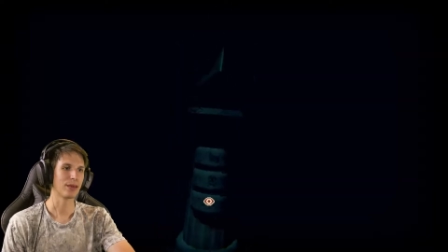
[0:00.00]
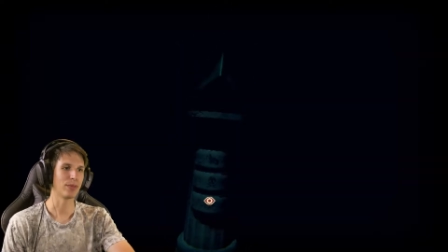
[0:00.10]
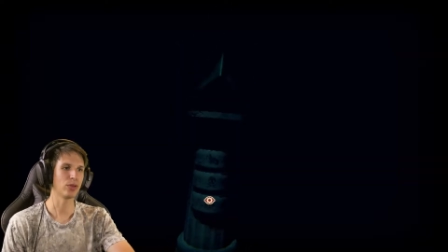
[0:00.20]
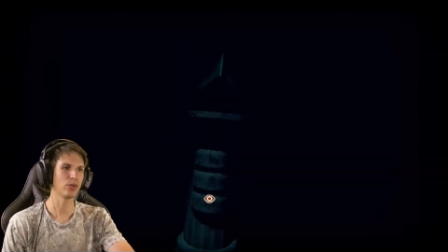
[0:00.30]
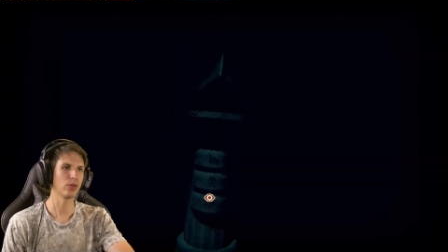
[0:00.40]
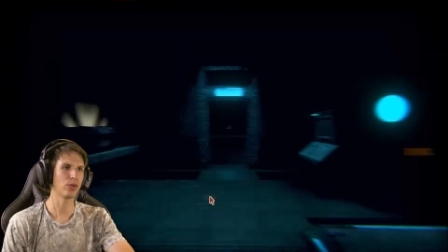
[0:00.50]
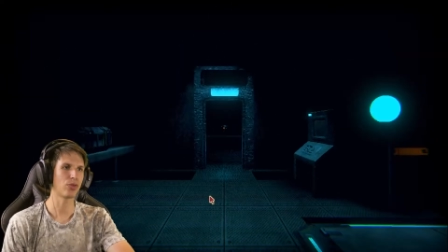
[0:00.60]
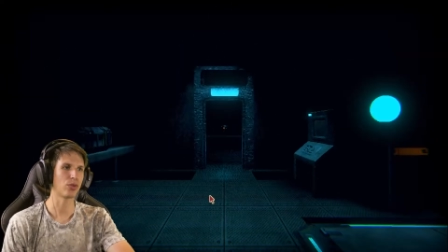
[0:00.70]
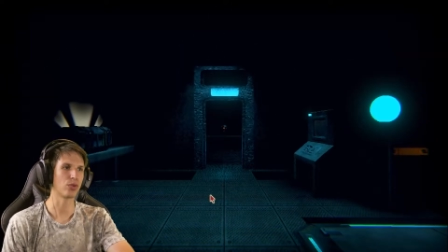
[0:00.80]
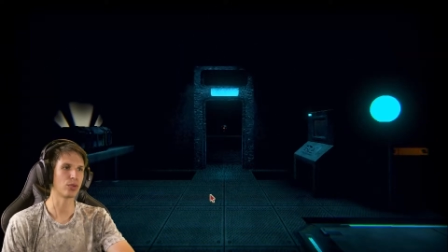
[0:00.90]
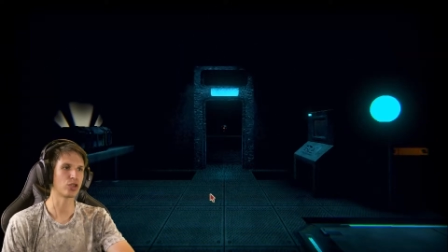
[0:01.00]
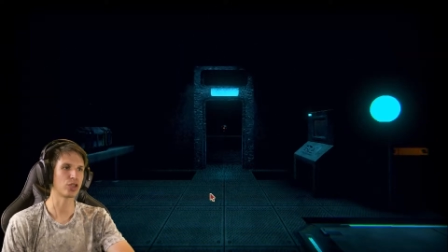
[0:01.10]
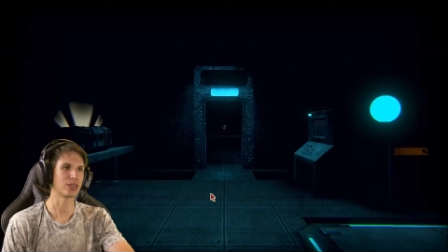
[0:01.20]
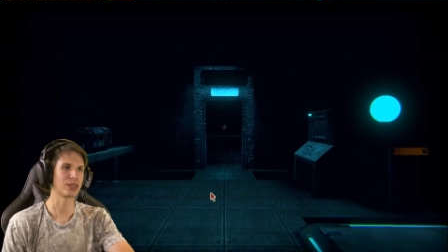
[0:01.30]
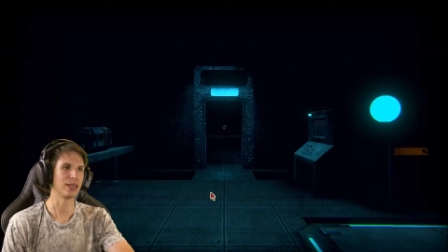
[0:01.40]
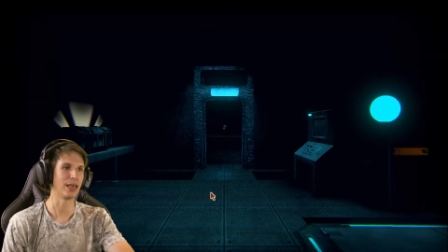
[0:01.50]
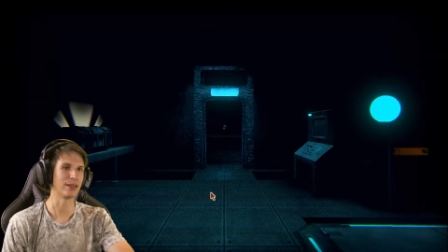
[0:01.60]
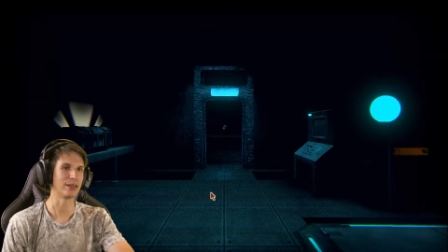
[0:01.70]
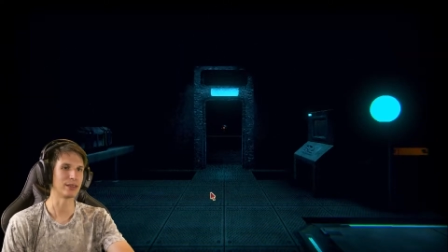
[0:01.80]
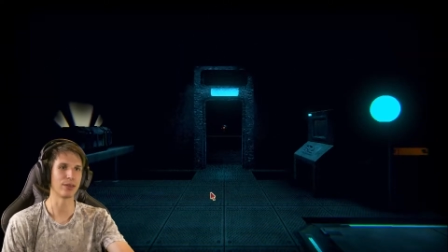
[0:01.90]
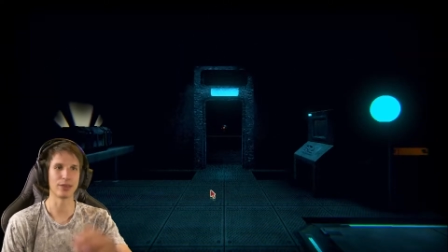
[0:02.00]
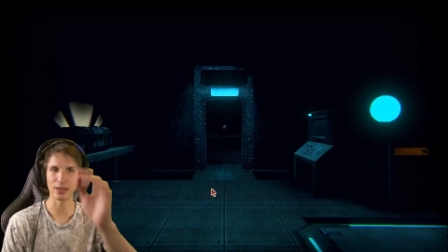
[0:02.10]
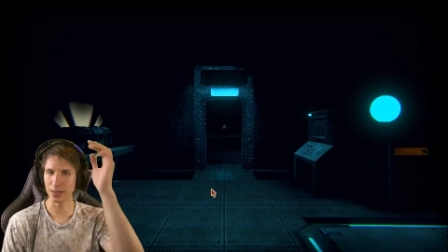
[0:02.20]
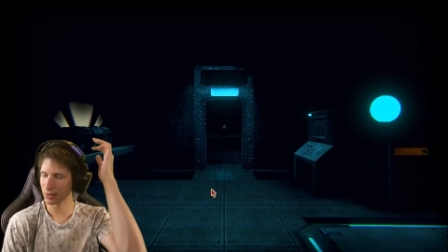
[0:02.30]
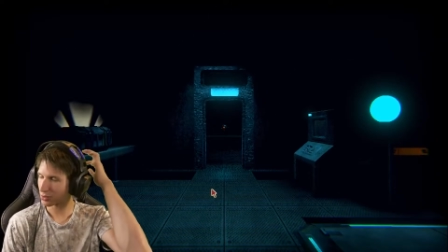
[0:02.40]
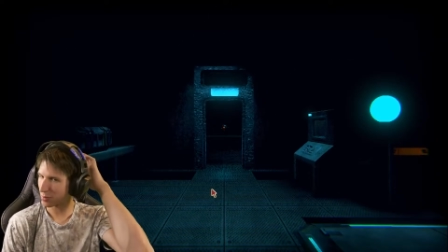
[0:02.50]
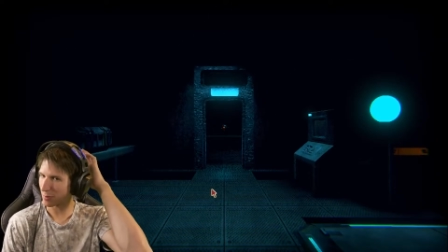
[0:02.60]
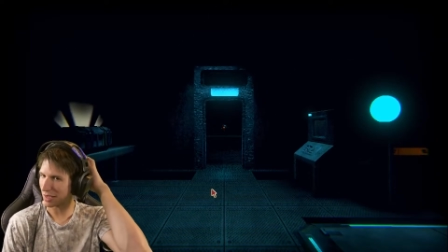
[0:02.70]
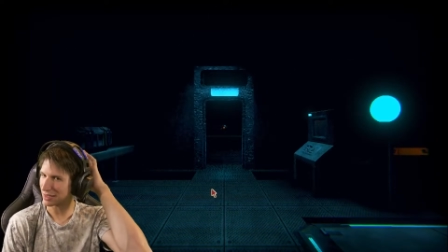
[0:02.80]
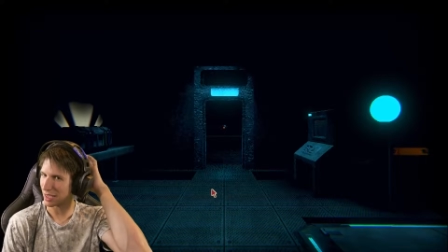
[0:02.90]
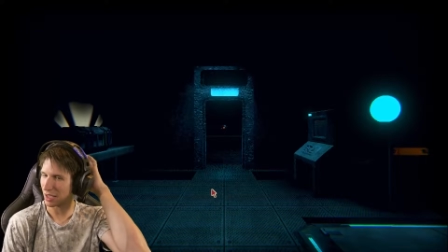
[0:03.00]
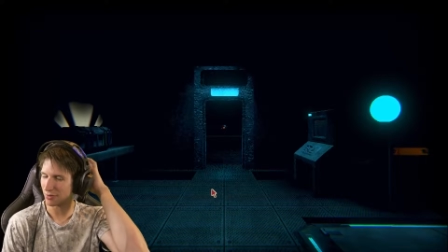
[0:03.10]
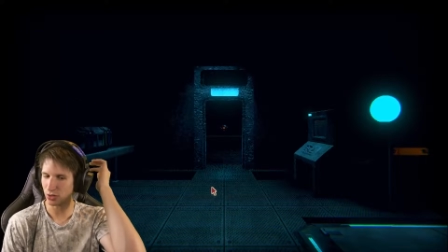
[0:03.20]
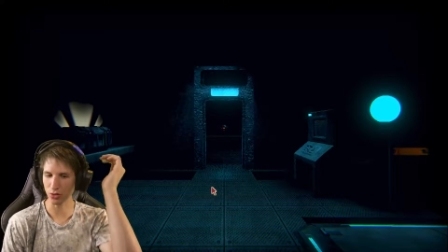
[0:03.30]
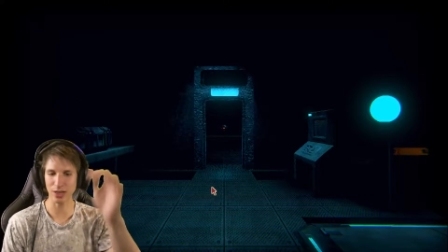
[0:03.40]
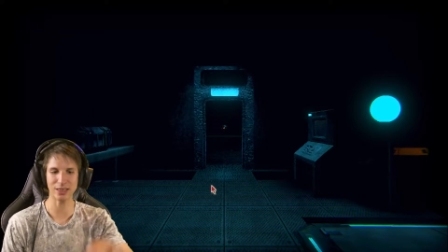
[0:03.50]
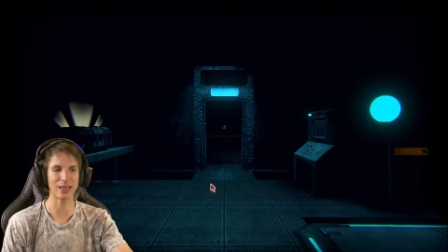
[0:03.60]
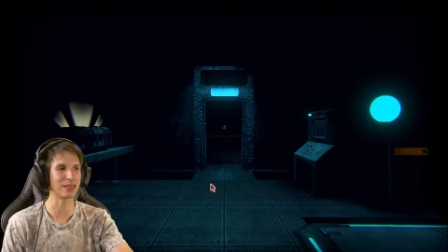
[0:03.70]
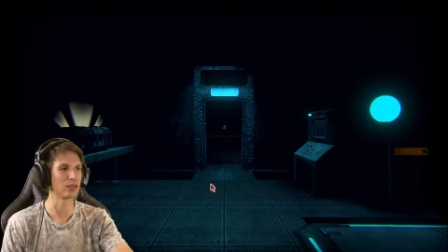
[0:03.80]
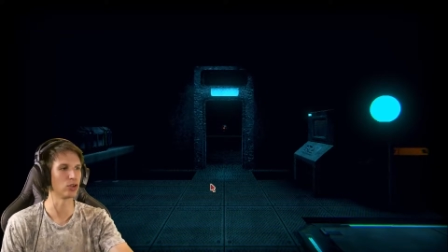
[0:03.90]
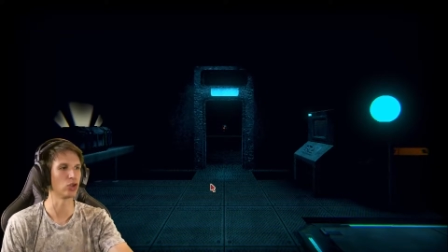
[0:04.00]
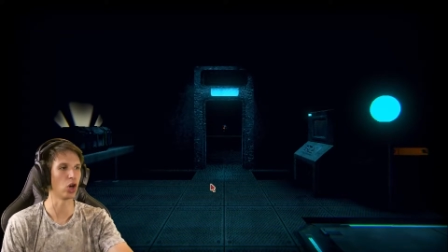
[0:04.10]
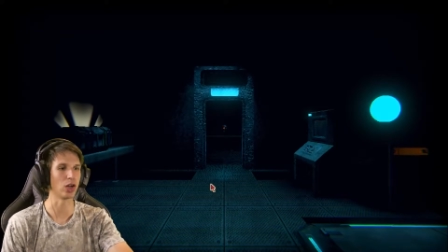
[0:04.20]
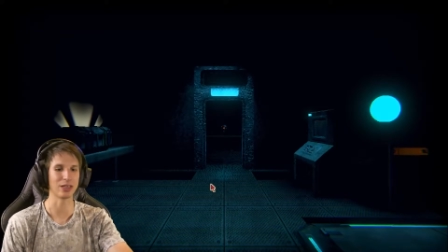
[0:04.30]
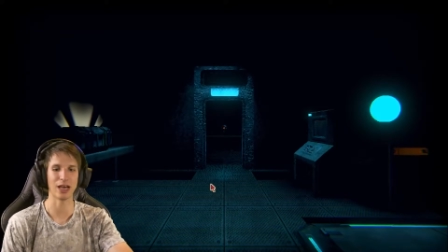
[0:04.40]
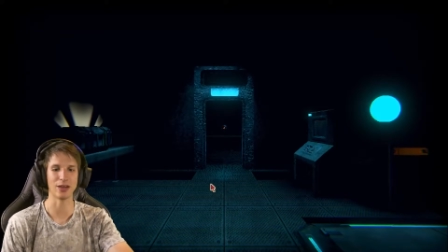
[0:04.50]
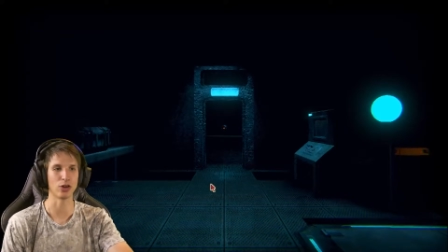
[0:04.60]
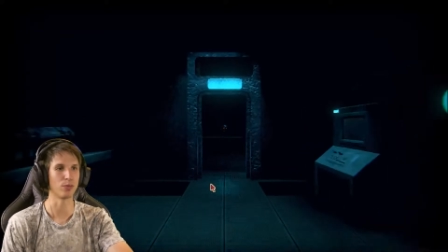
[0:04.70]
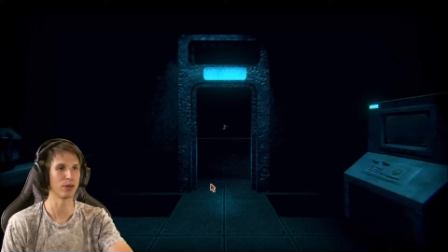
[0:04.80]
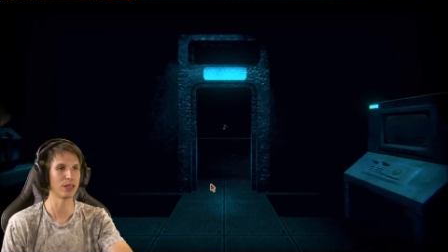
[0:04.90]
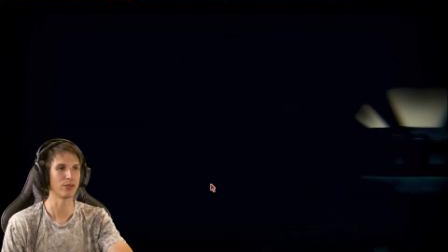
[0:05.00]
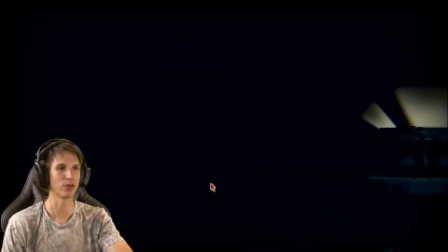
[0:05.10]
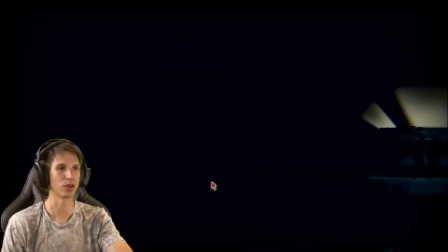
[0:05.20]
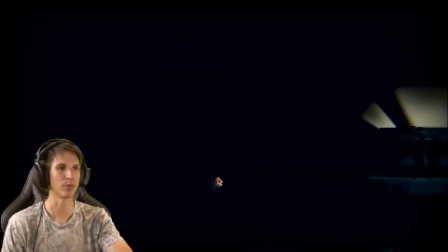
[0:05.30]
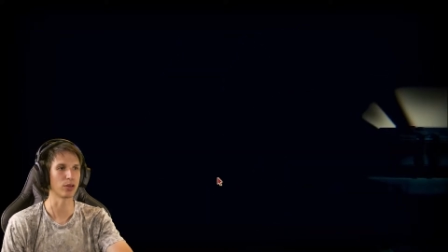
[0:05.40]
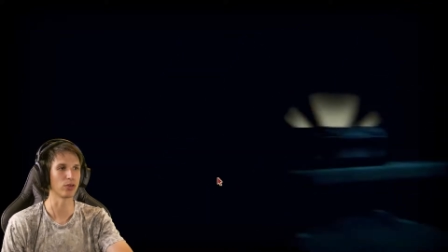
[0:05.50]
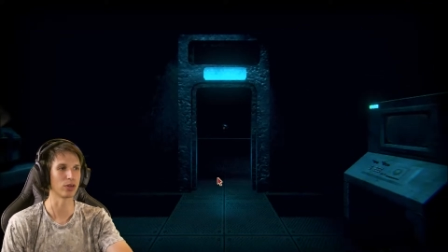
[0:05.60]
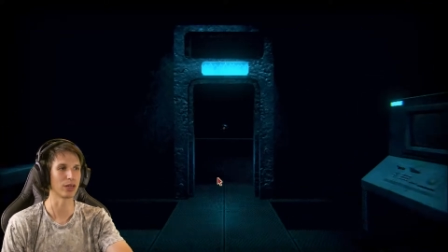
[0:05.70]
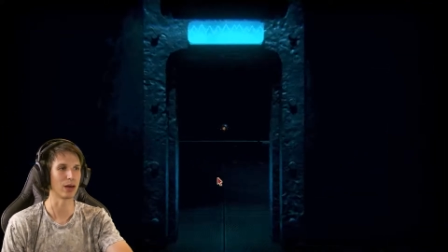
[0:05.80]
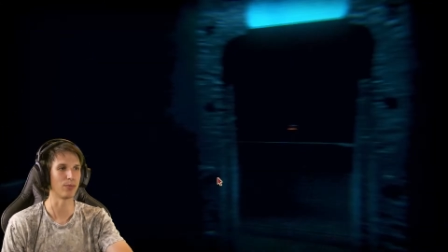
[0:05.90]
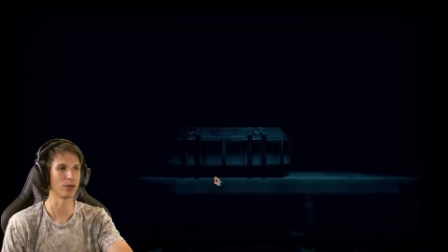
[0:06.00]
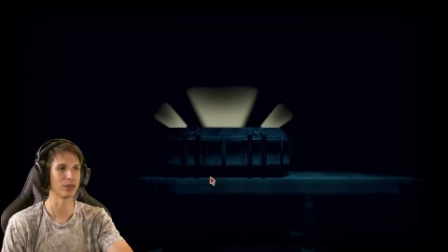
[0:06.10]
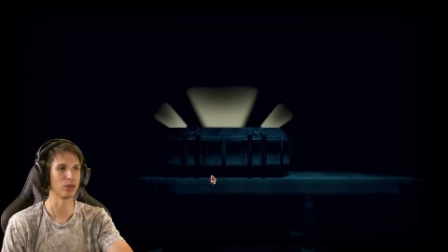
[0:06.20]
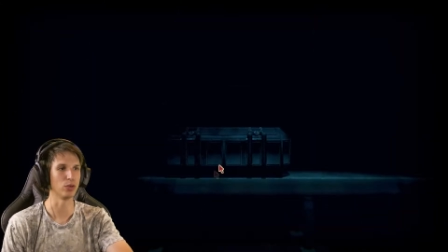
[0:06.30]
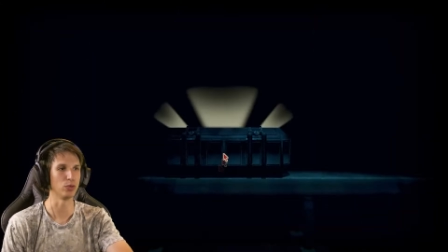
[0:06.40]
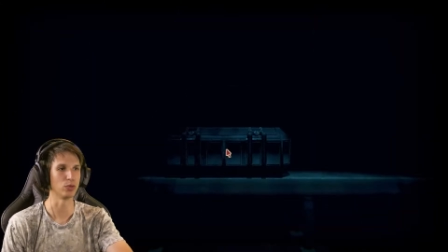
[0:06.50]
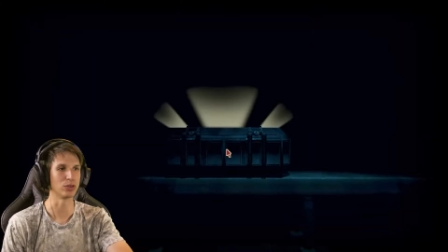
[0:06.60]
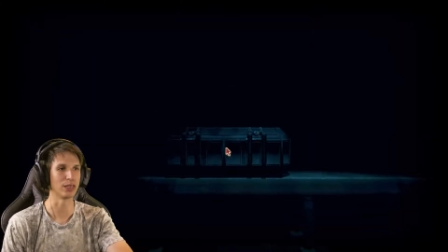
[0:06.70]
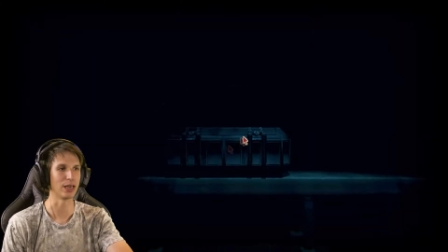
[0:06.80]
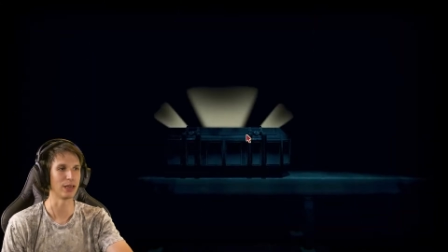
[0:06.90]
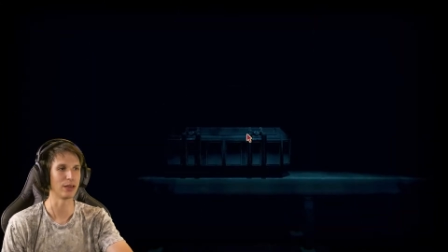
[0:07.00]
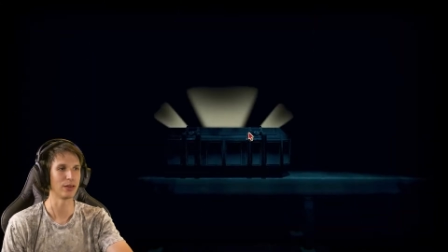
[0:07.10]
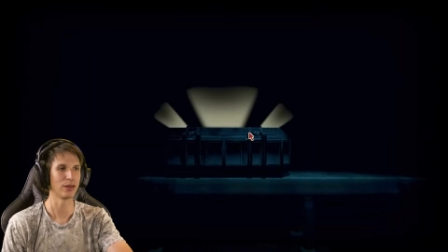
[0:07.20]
We don't know the third one just yet is the thing. So we might have it correct. I did not. I completely forgot about looking up what you say.